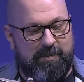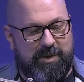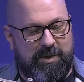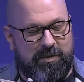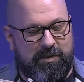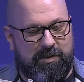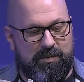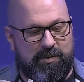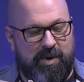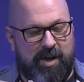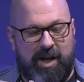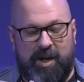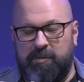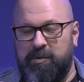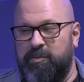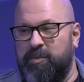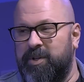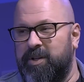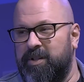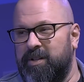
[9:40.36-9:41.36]
he was
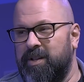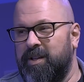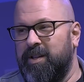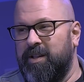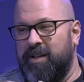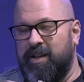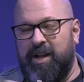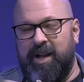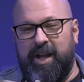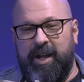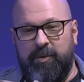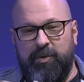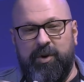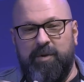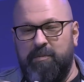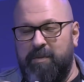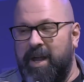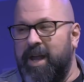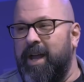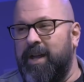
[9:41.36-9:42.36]
robbed, but I yeah.
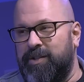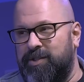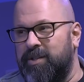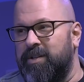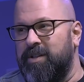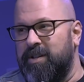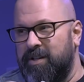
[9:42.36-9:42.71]
would imagine